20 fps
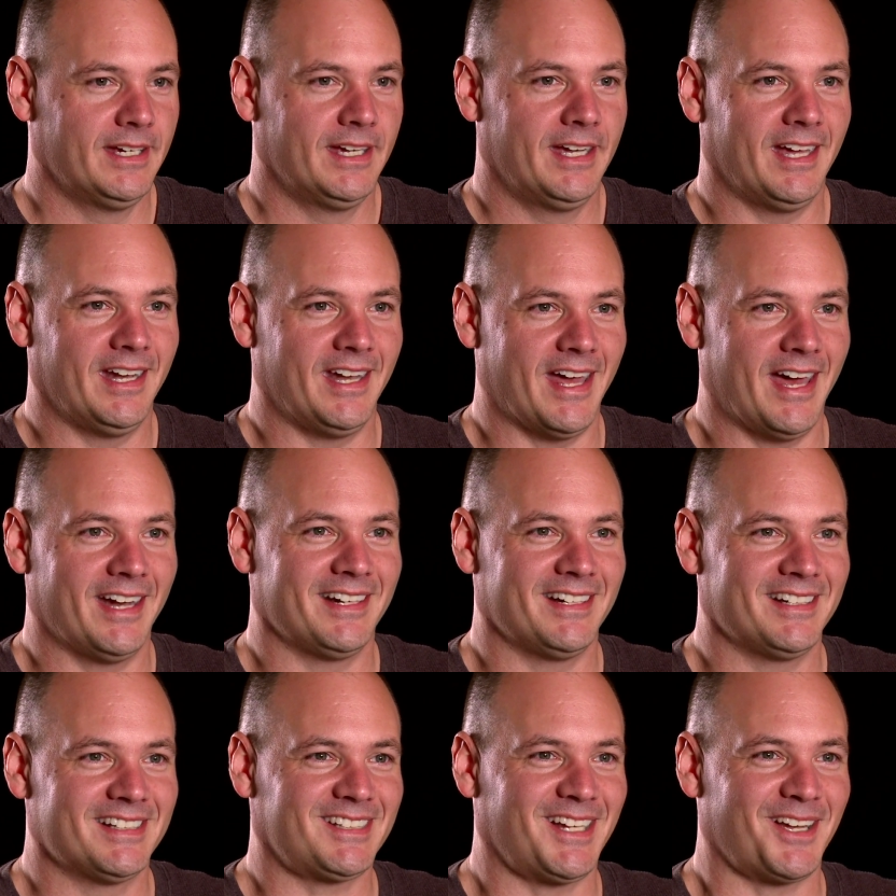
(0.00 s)
And then
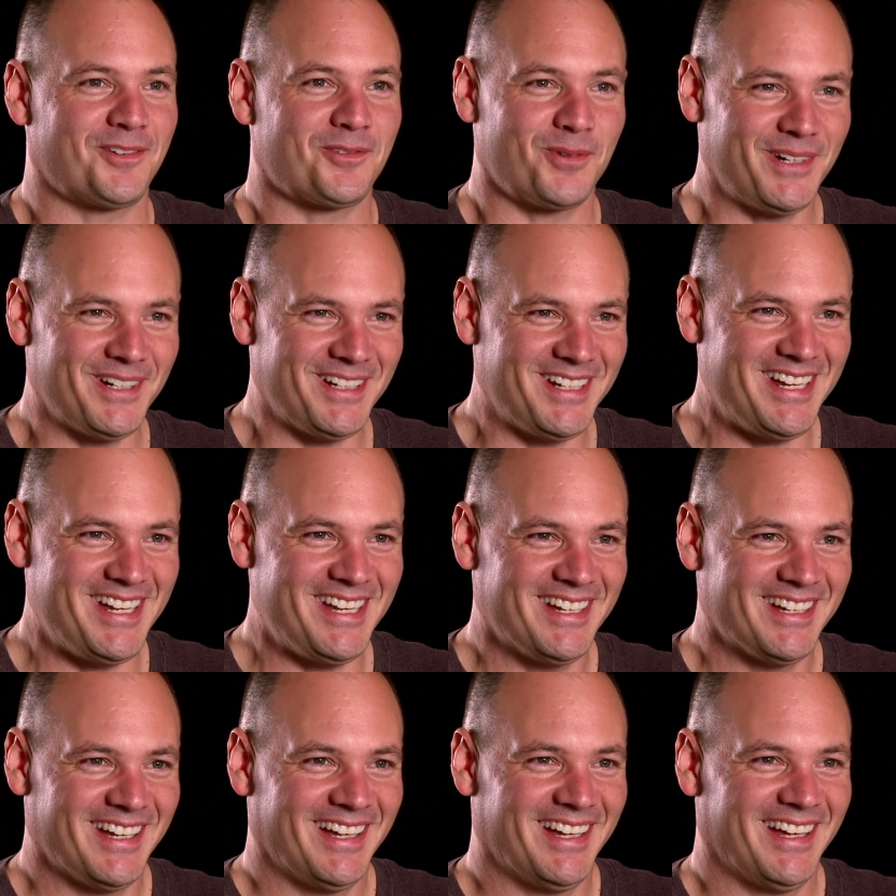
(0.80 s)
he's like, really?
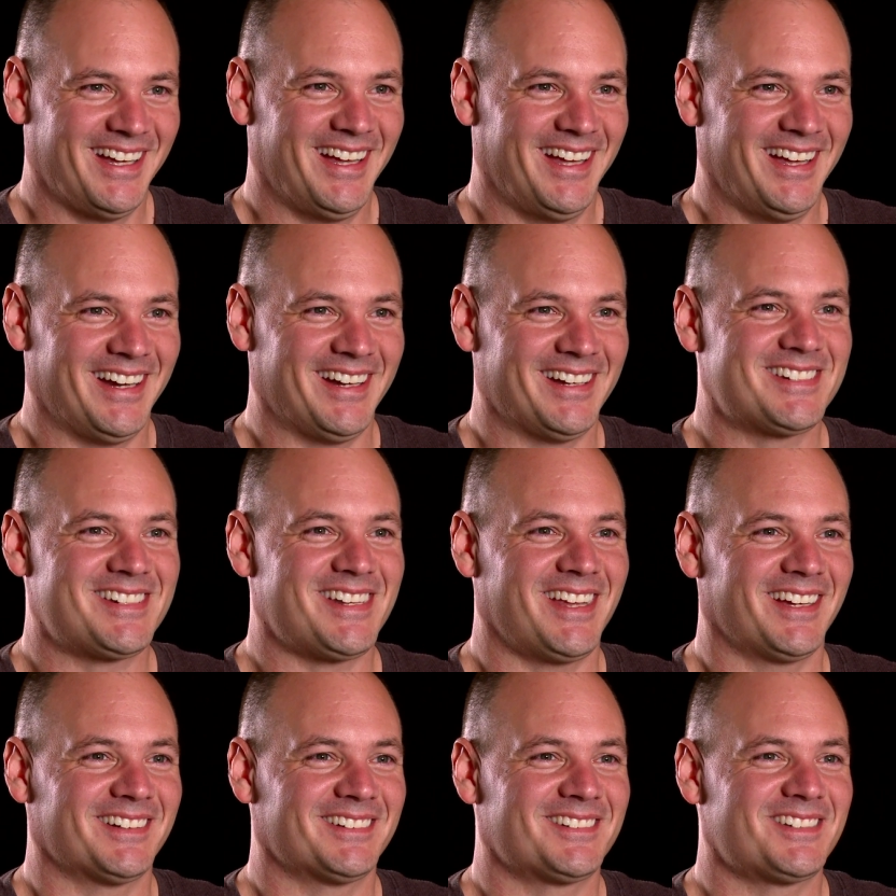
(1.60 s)
And he's
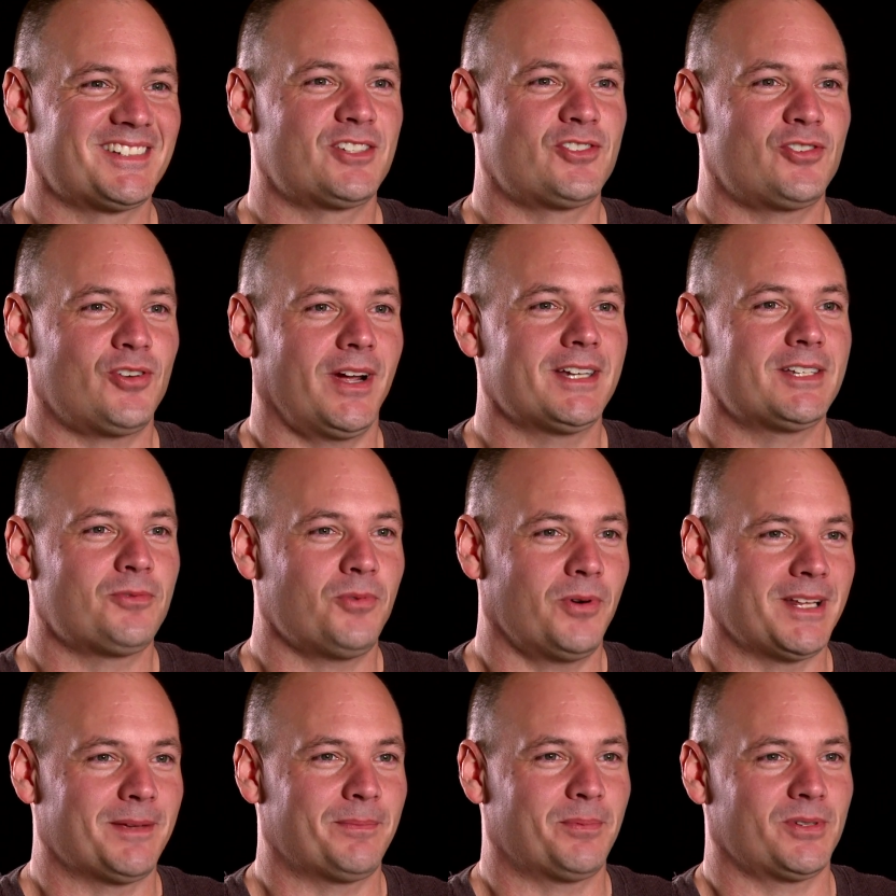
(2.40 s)
like, try
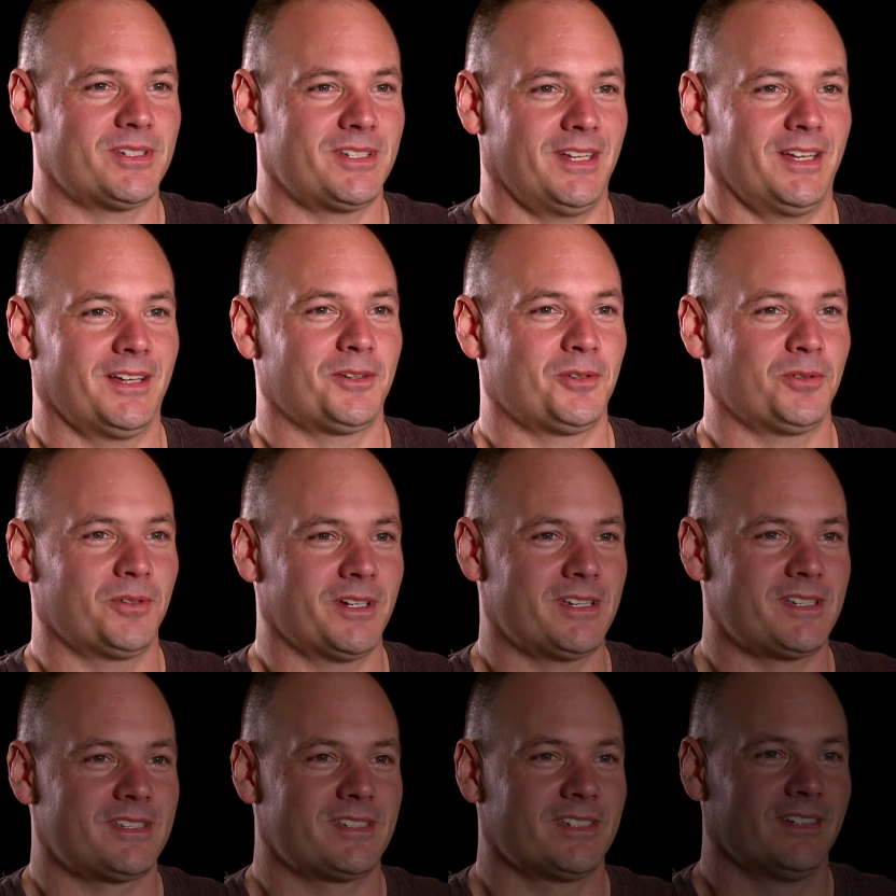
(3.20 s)
20%,
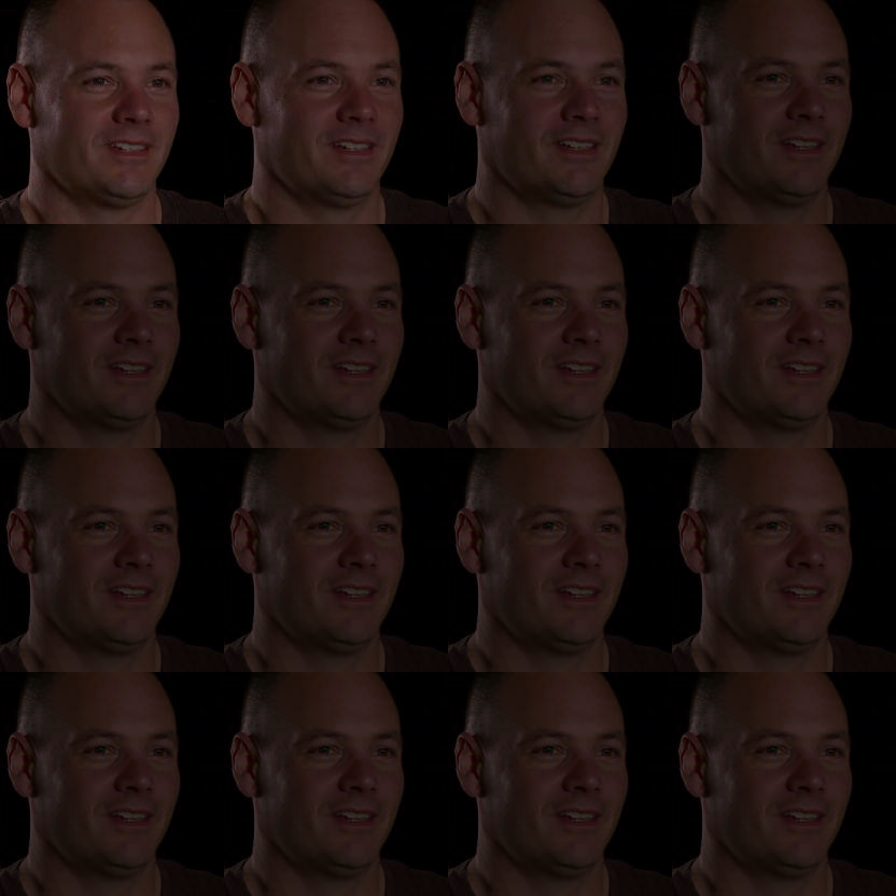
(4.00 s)
Chris.